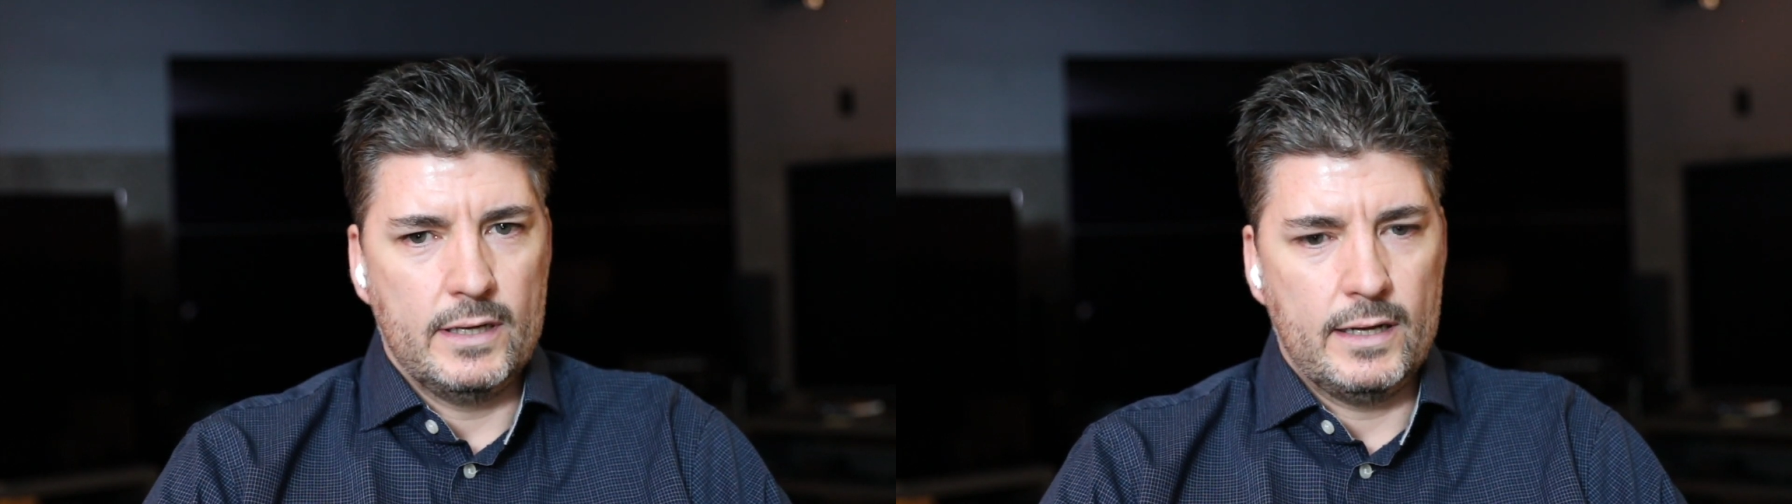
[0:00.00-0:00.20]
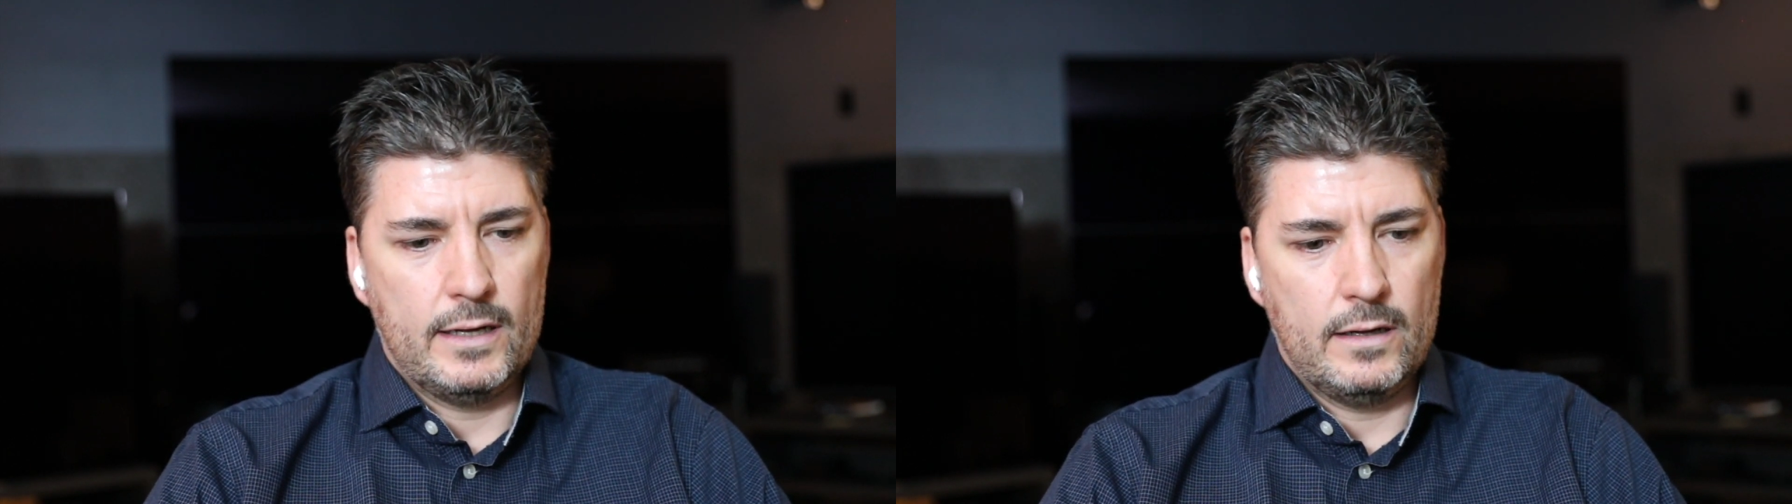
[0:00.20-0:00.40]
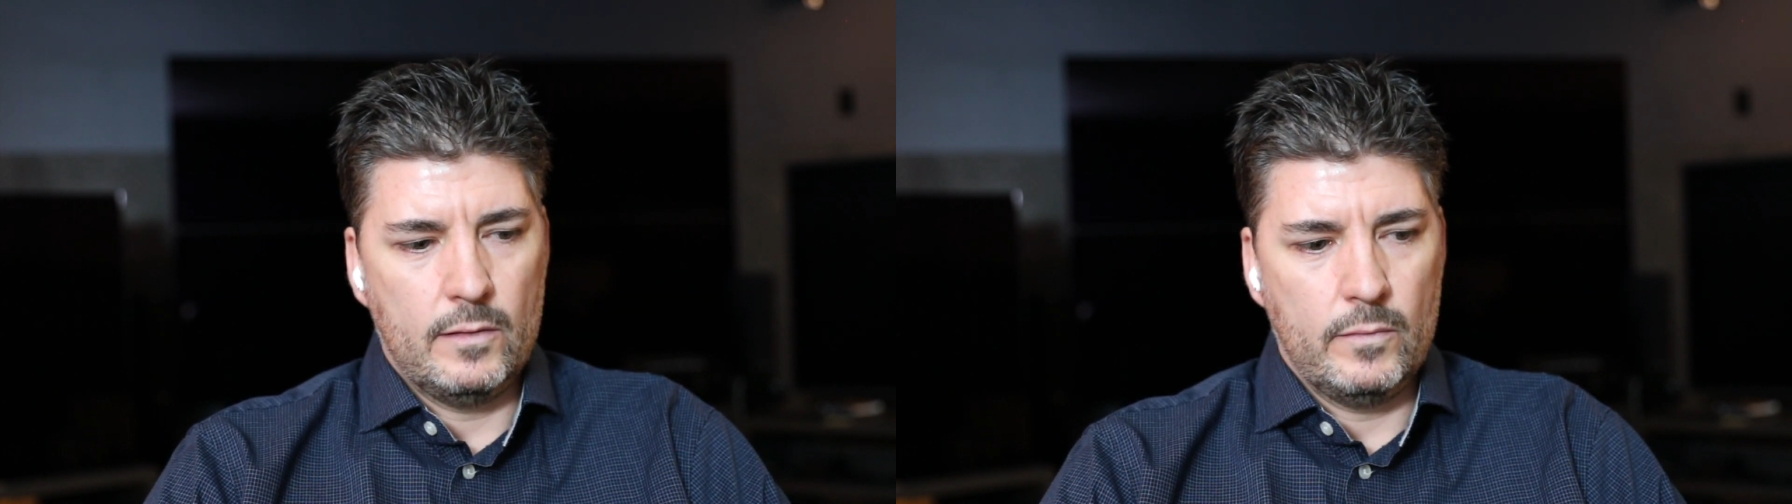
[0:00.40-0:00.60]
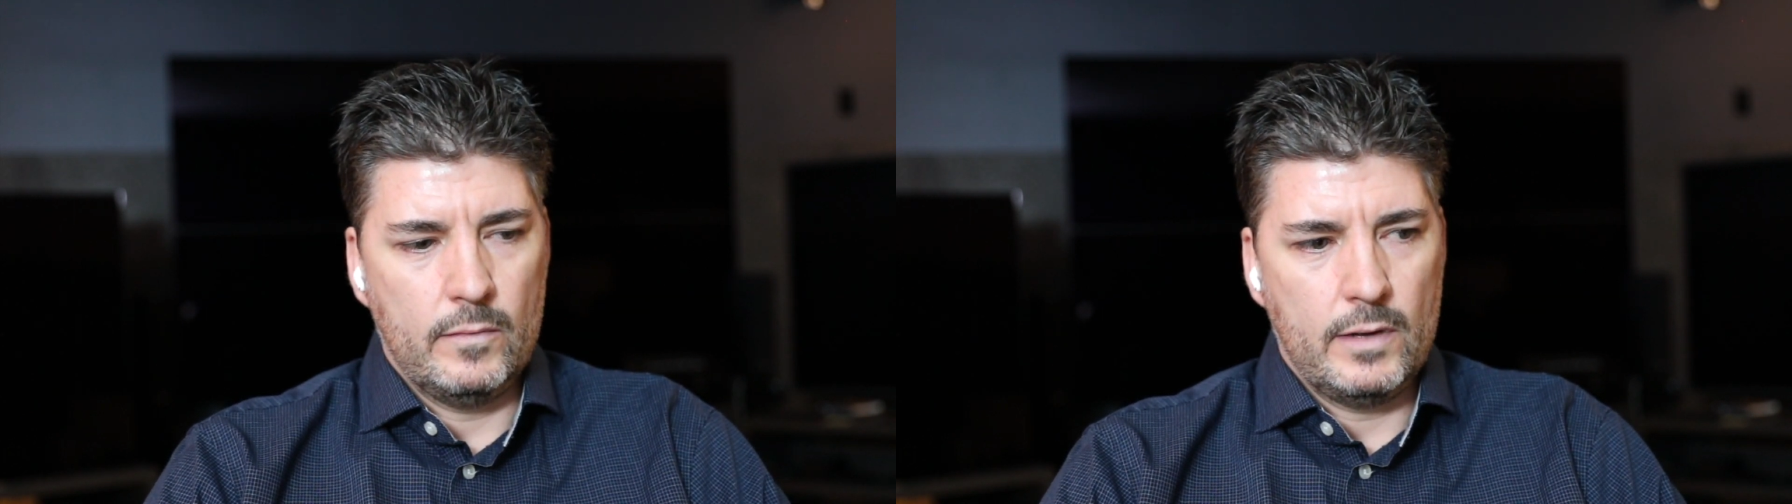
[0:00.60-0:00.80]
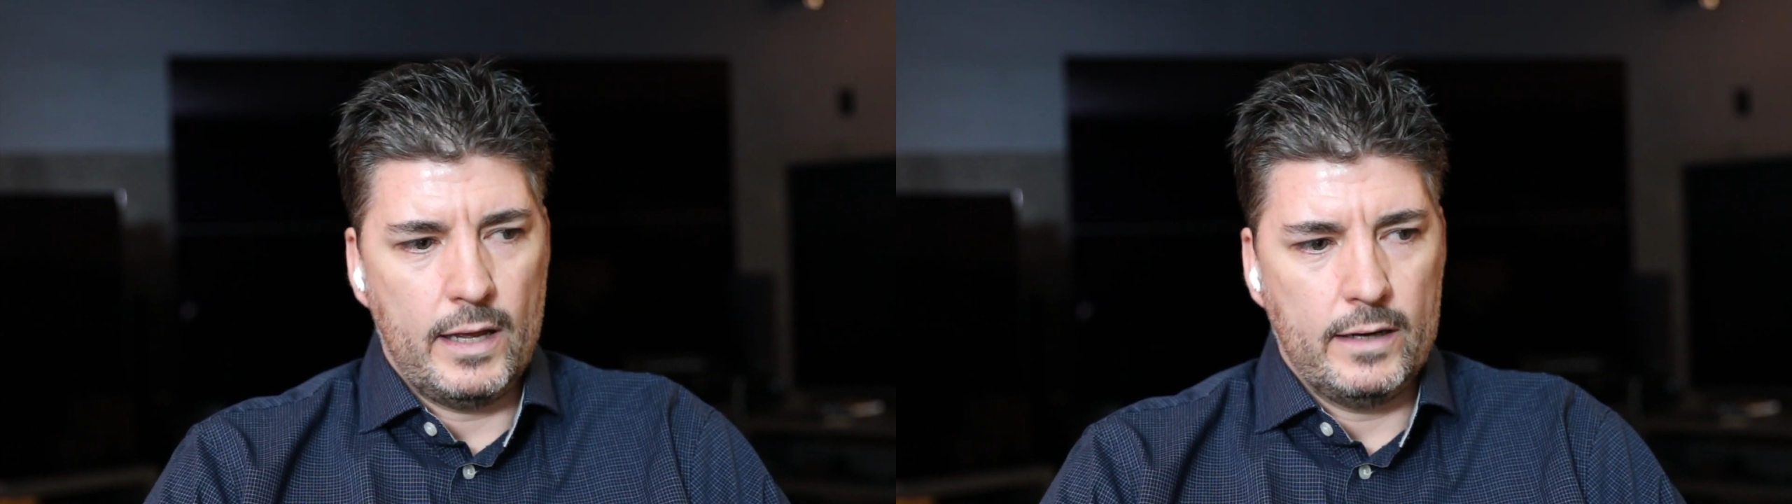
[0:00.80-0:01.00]

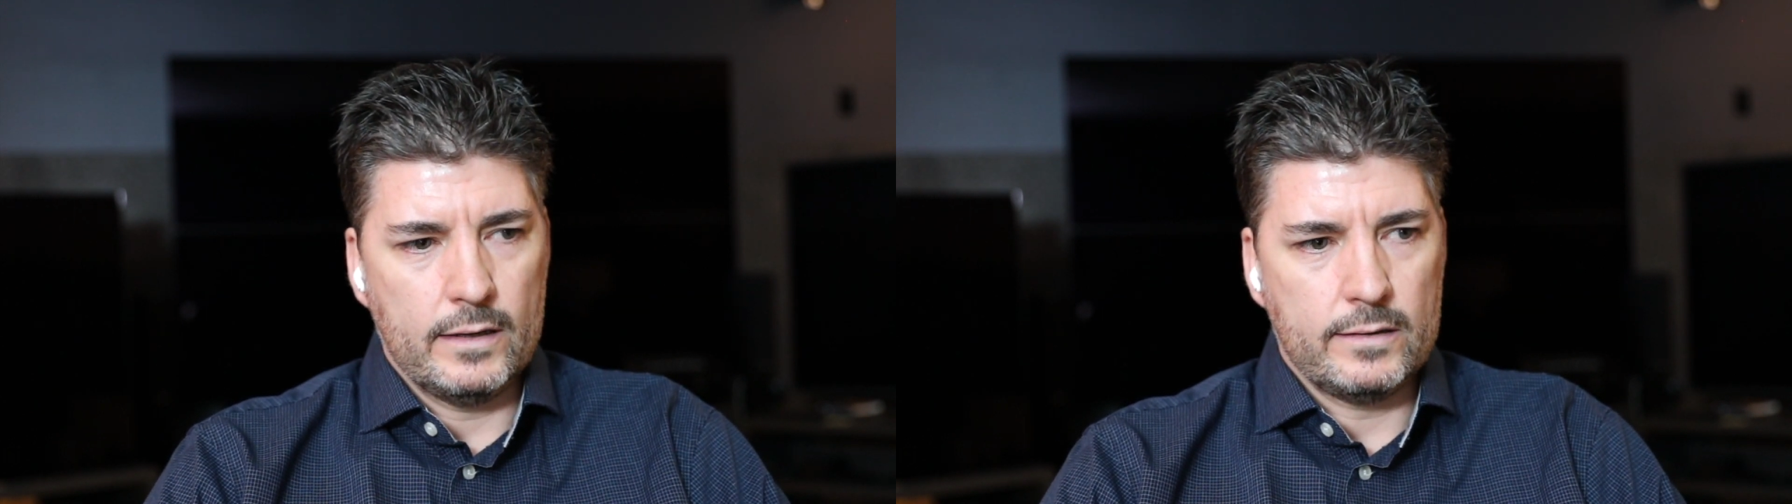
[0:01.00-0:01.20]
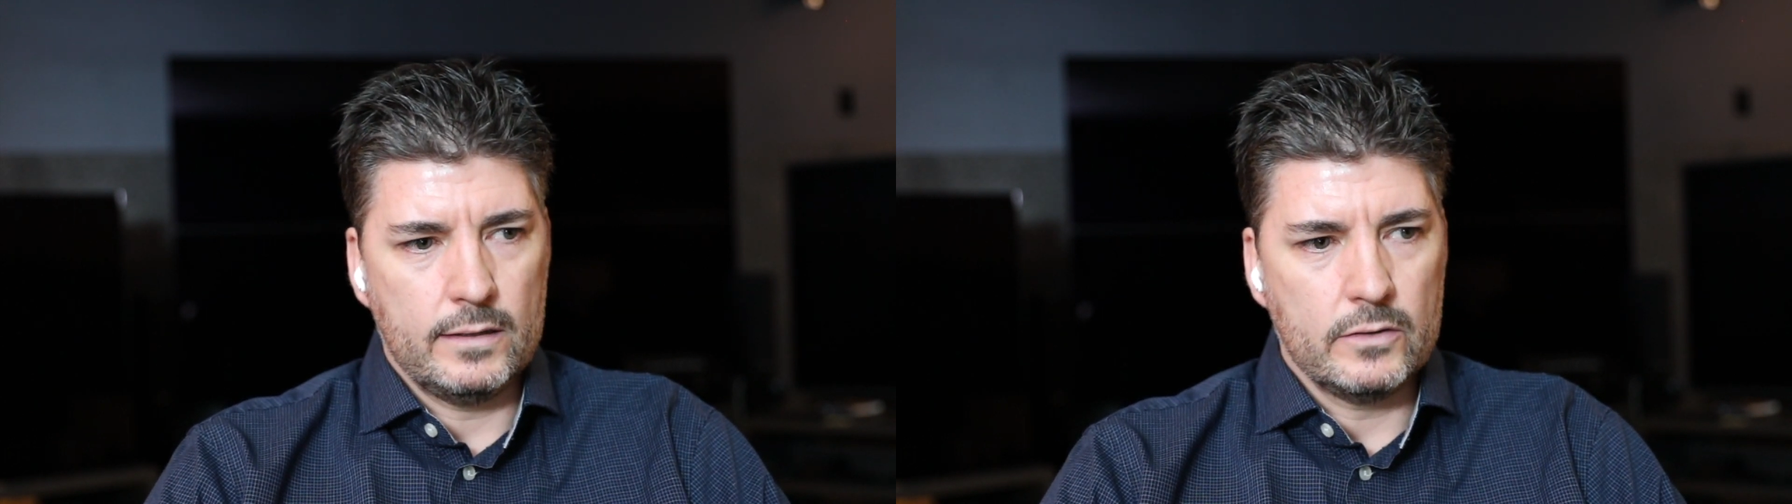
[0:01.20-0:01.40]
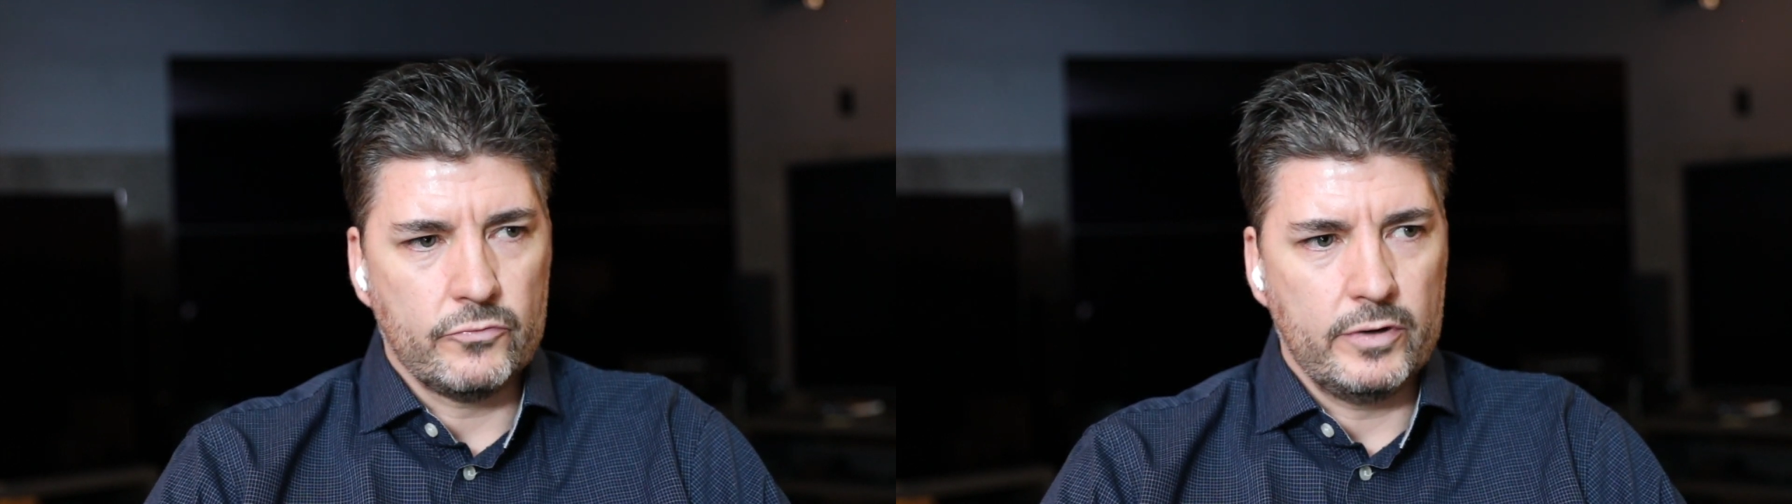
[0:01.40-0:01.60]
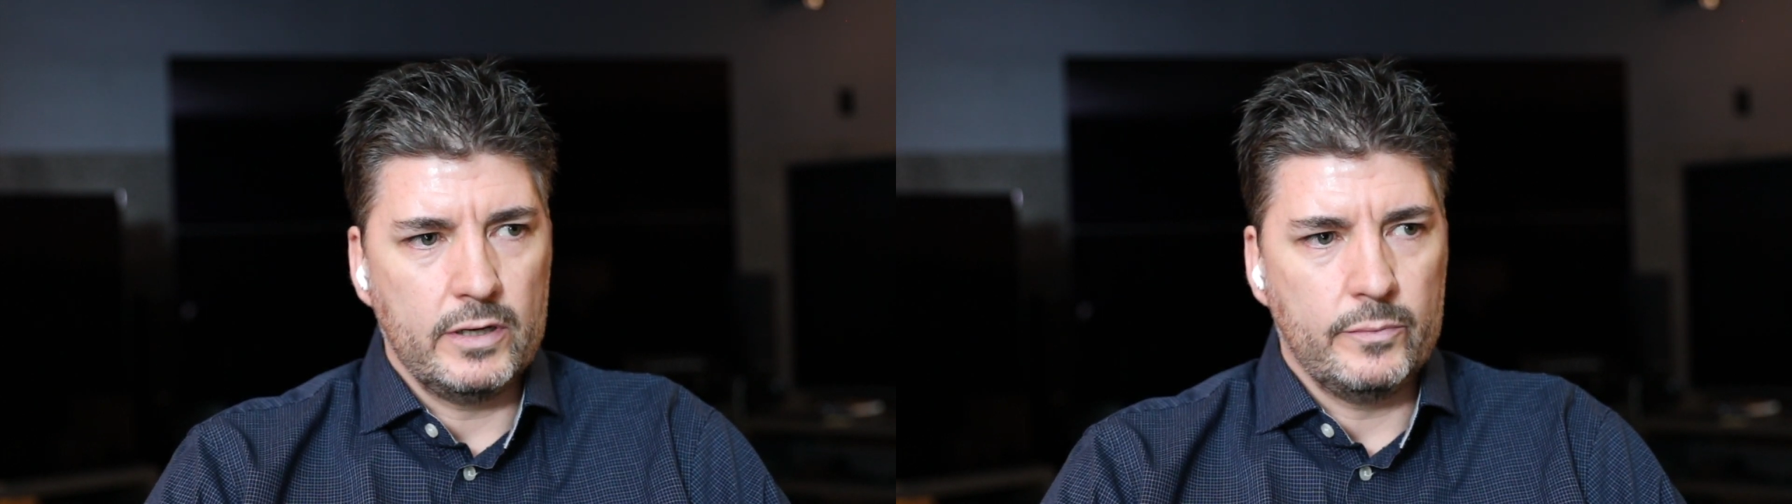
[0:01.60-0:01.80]
And I think a really